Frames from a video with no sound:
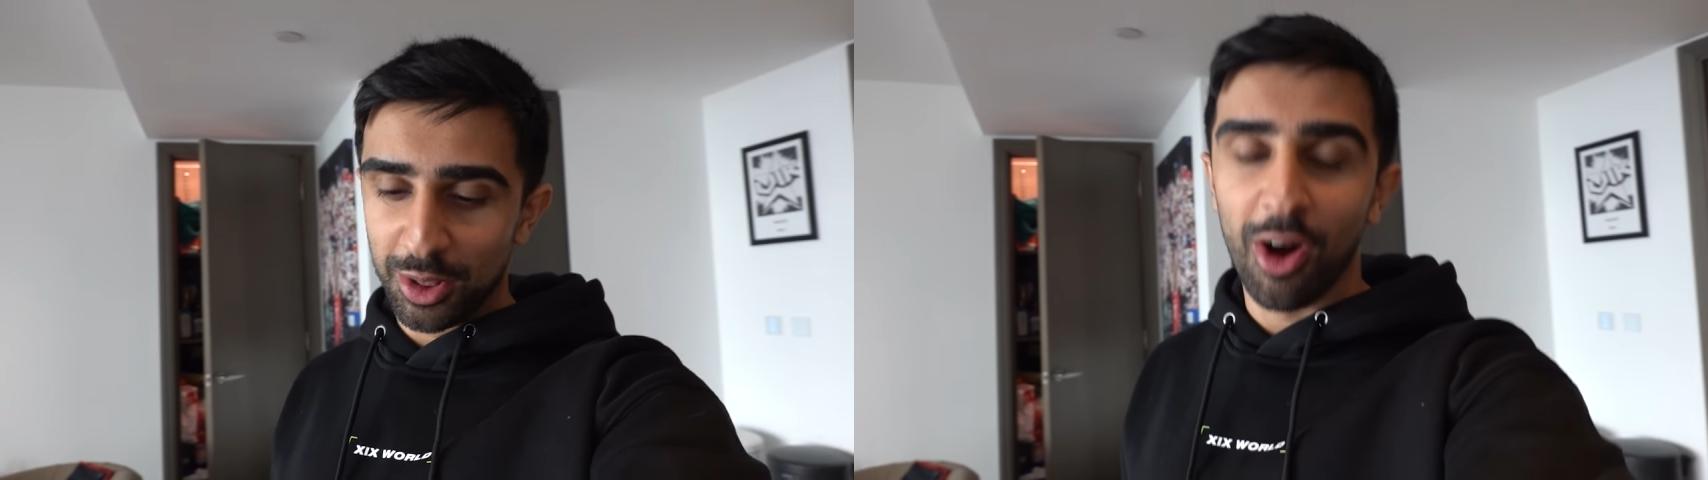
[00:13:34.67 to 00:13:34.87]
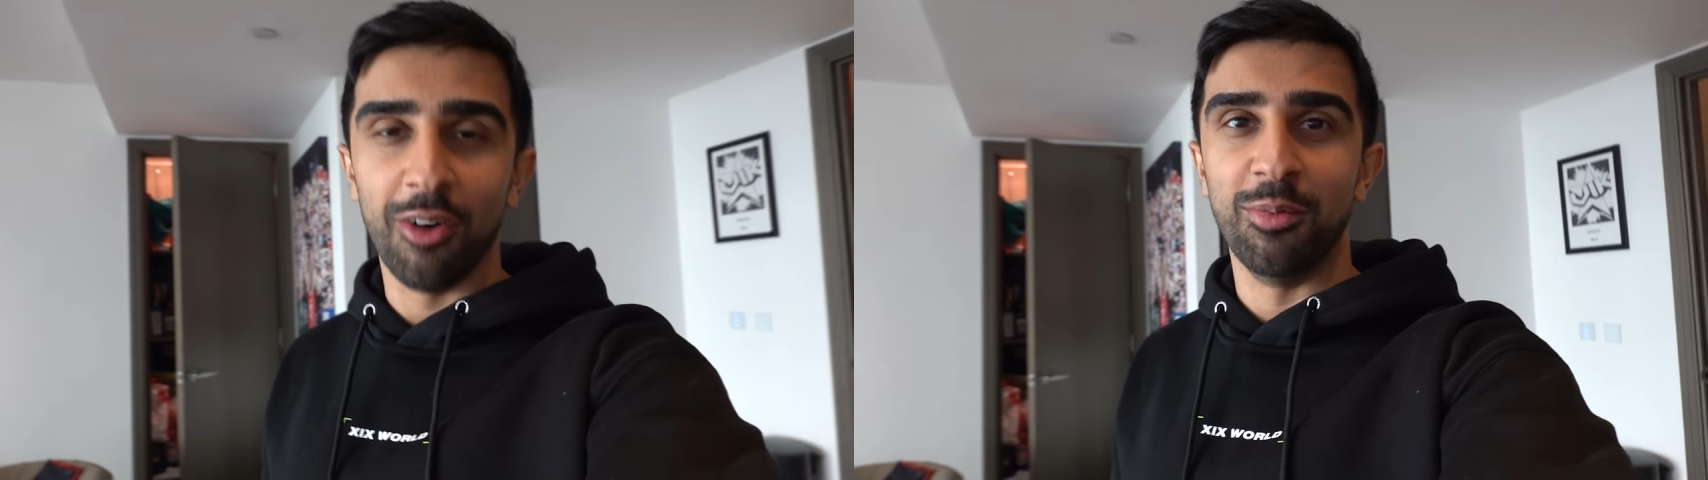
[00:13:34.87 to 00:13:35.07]

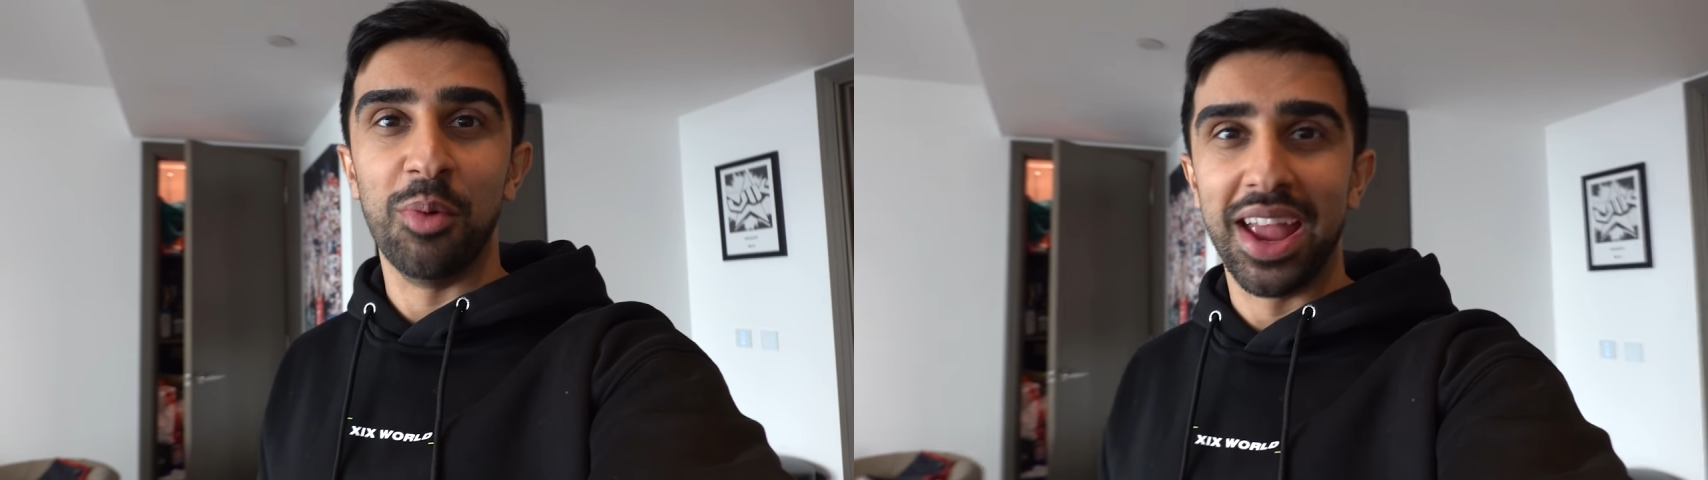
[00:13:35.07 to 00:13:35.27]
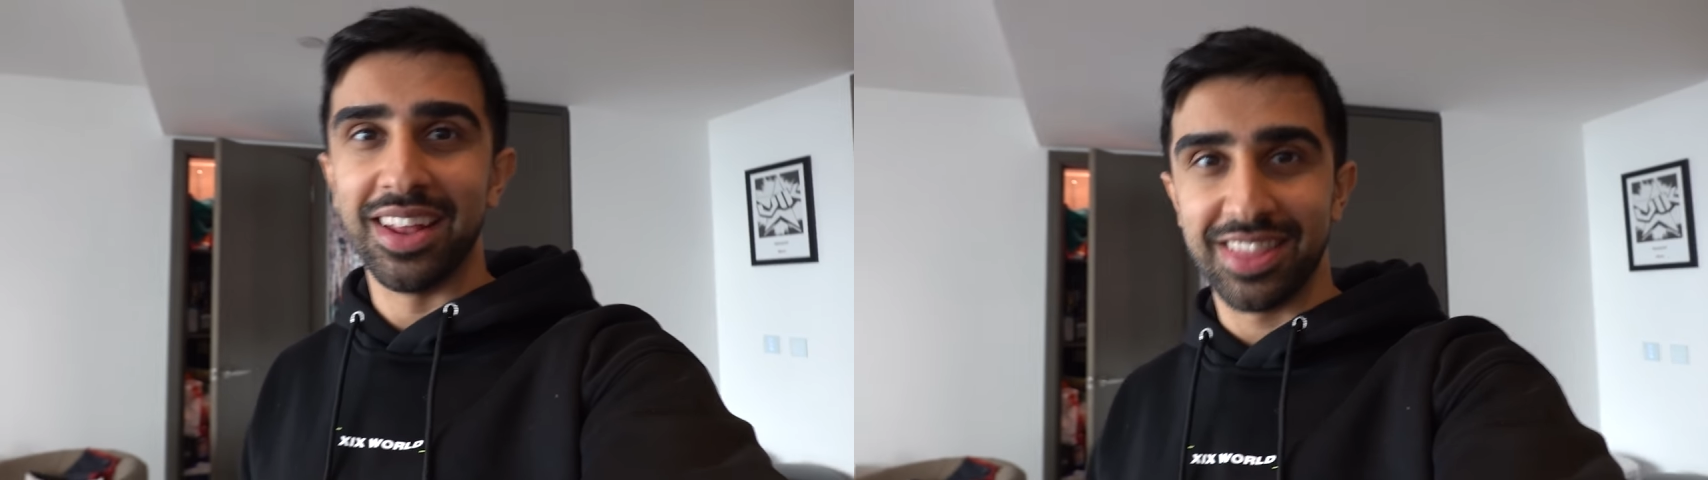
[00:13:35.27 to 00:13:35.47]
a lot
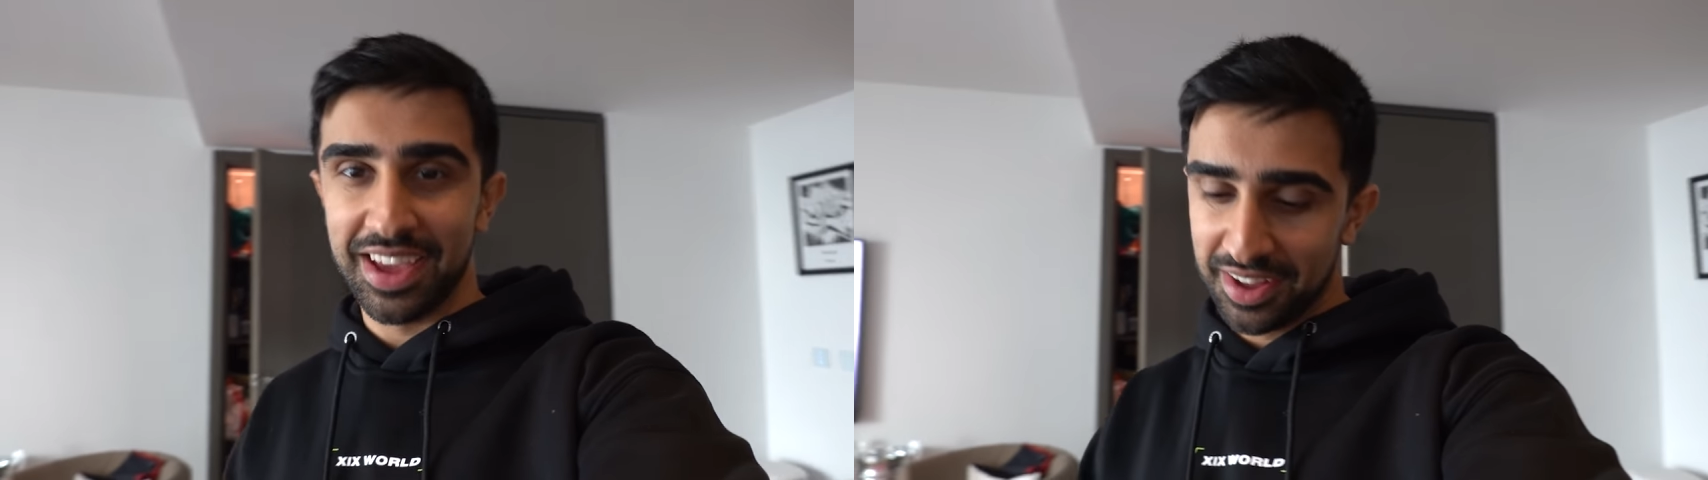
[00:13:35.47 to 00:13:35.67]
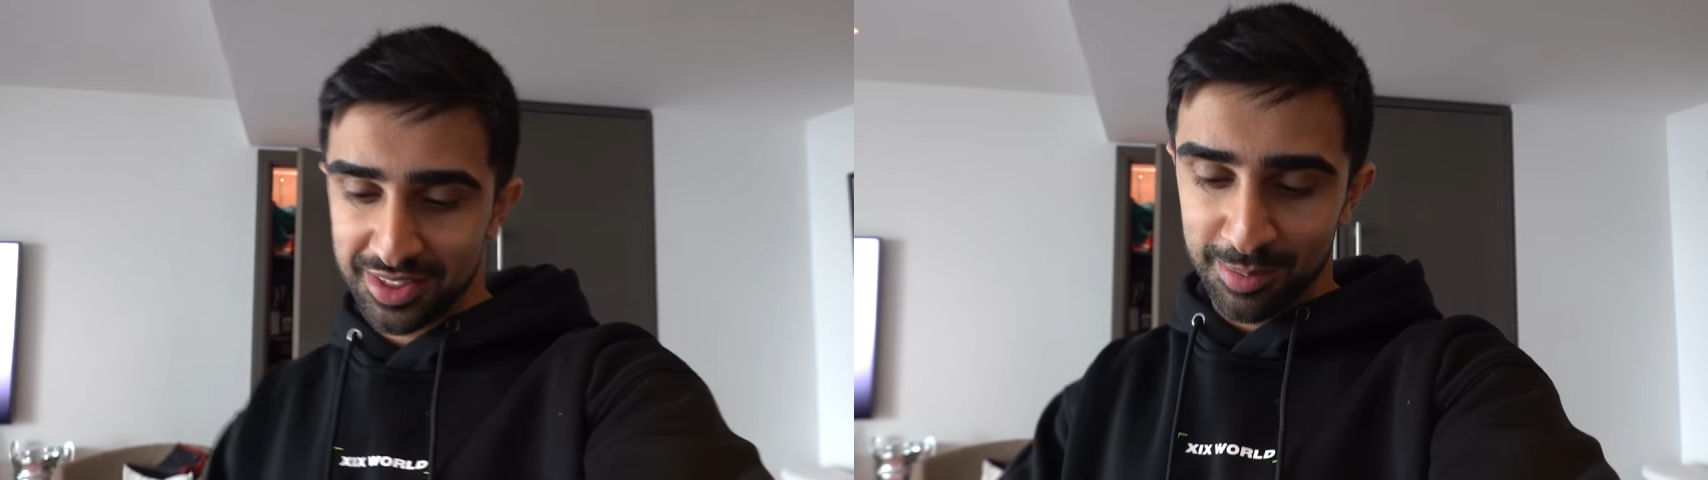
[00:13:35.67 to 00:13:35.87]
of weird
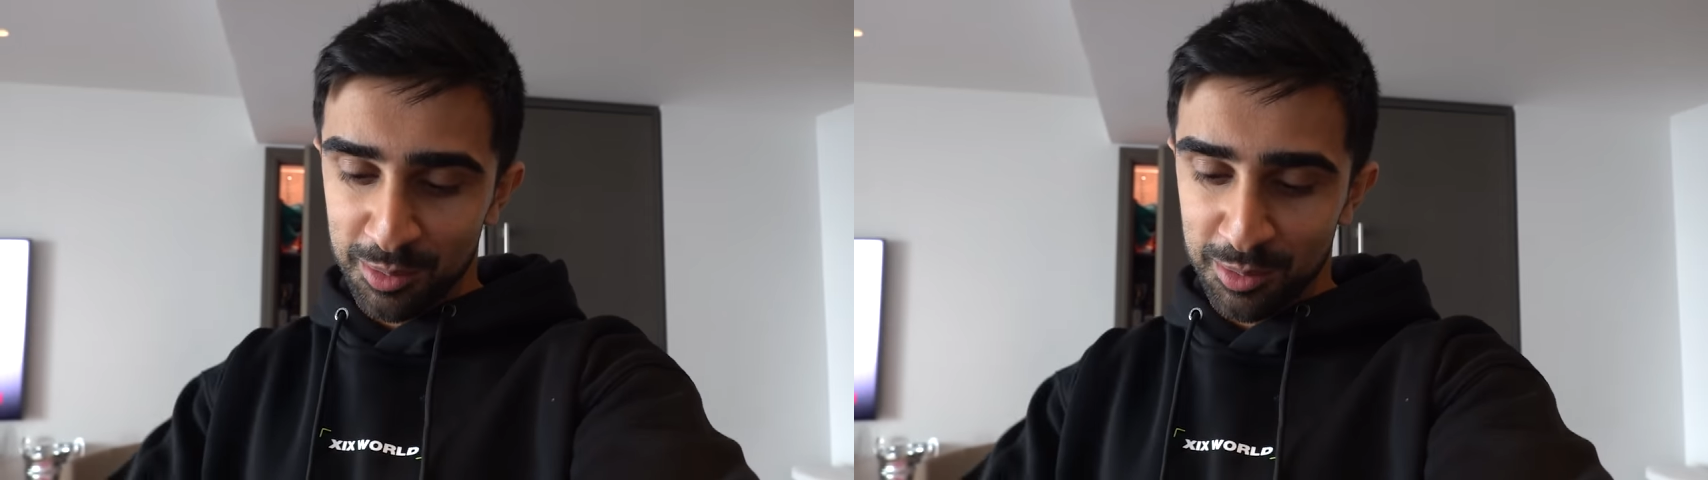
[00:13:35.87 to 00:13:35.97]
things.